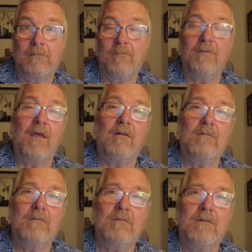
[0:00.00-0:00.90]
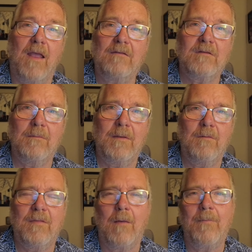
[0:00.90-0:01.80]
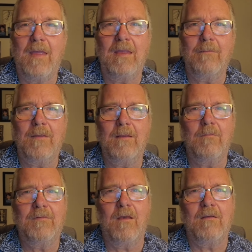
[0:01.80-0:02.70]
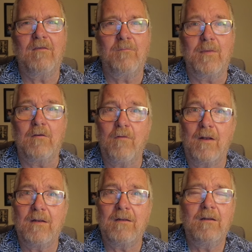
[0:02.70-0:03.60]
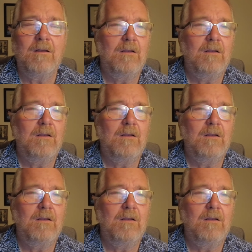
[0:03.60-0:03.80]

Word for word: without asking me, without paying me, without giving me credit,